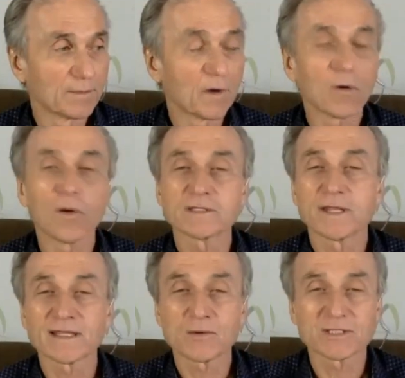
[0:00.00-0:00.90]
no, it
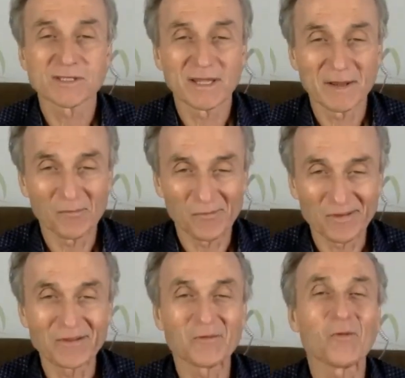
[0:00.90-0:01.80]
wasn't. That wasn't the
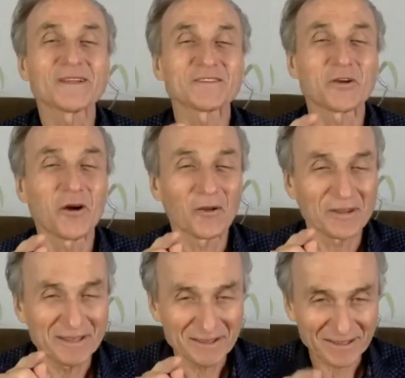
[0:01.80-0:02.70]
name. It wasn't
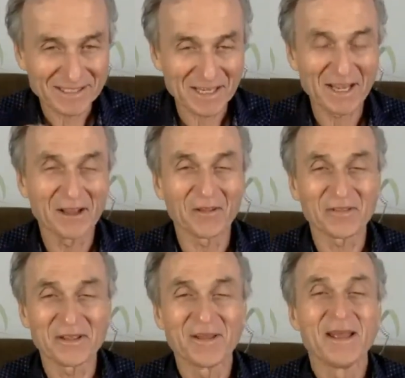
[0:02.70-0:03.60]
called Heal and Stay
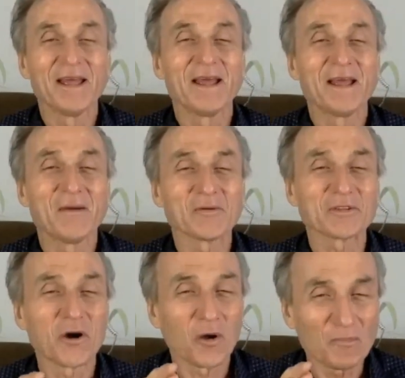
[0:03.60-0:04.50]
Healthy. It
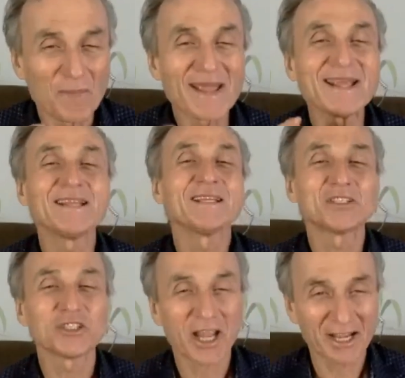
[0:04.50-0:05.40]
was called Making the
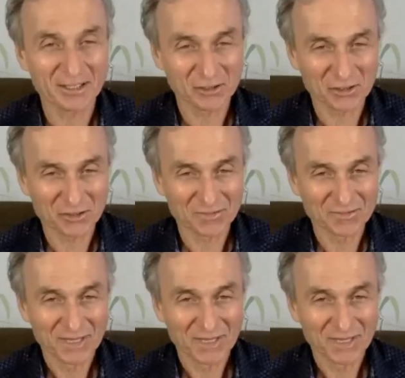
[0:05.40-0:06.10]
Change.